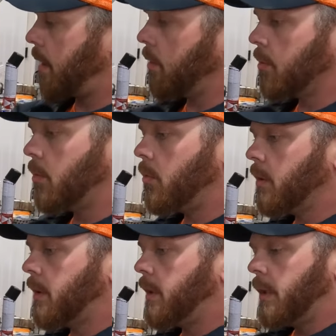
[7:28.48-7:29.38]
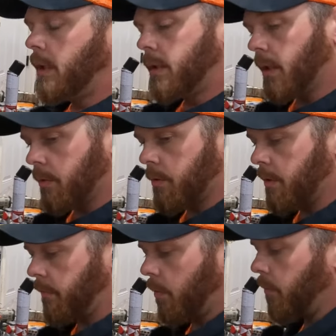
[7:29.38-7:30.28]
a little hole in it. Then I'll
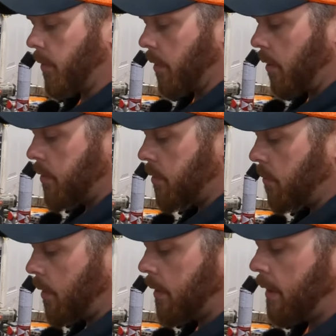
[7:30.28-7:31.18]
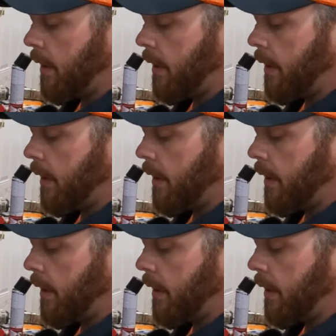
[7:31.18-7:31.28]
transfer over to the larger one,